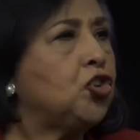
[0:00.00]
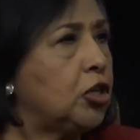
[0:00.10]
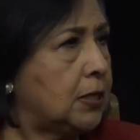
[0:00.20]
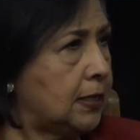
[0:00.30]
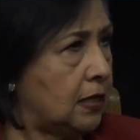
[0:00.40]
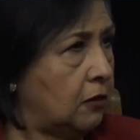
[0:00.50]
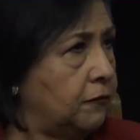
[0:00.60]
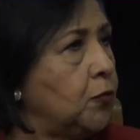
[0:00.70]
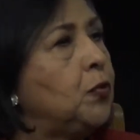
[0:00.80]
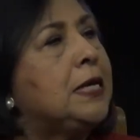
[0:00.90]

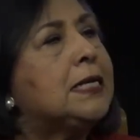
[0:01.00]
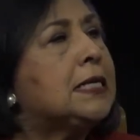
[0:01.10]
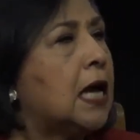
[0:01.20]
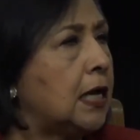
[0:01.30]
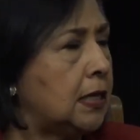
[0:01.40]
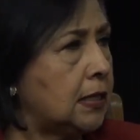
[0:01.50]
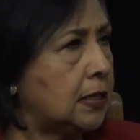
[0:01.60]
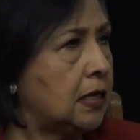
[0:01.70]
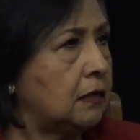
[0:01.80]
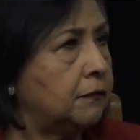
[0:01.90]
itself and redesign
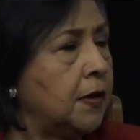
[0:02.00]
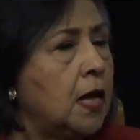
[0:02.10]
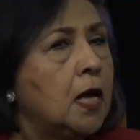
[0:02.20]
itself